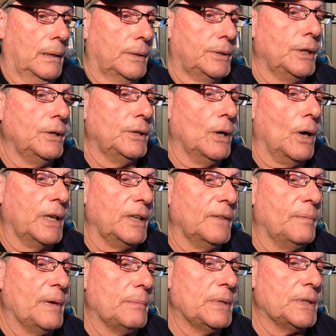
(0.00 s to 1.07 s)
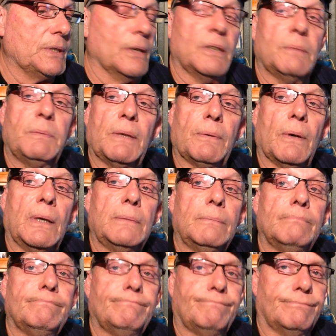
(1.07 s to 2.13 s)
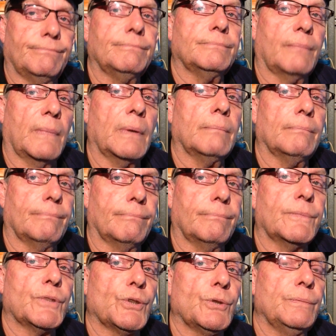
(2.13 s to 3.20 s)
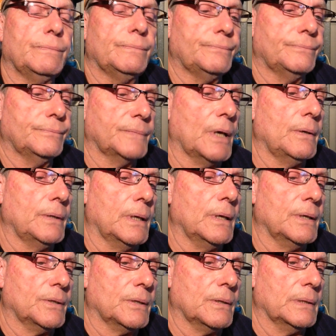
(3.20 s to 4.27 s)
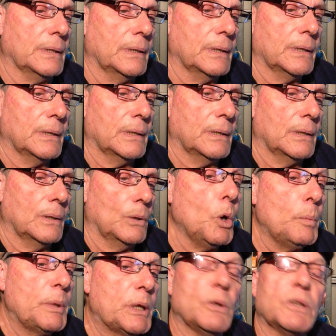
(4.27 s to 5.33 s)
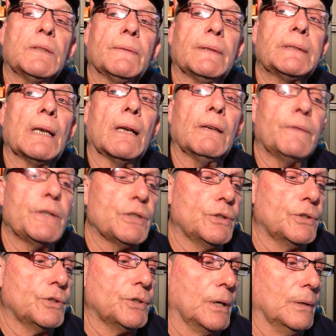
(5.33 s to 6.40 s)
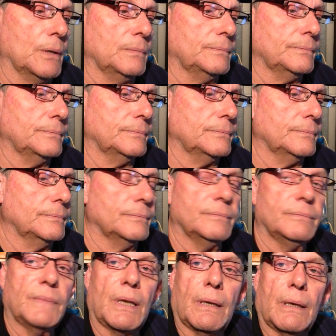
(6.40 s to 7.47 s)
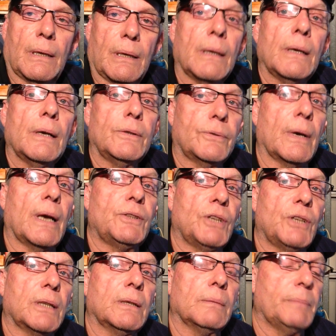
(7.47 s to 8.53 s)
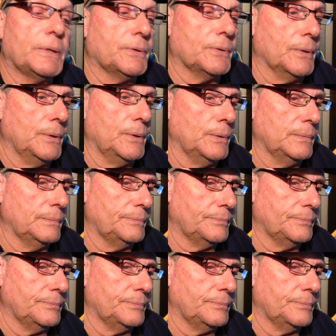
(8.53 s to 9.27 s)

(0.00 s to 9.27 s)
2 died, if memory serves me right. 2, oh yes, all because of a television show. Tragic but true.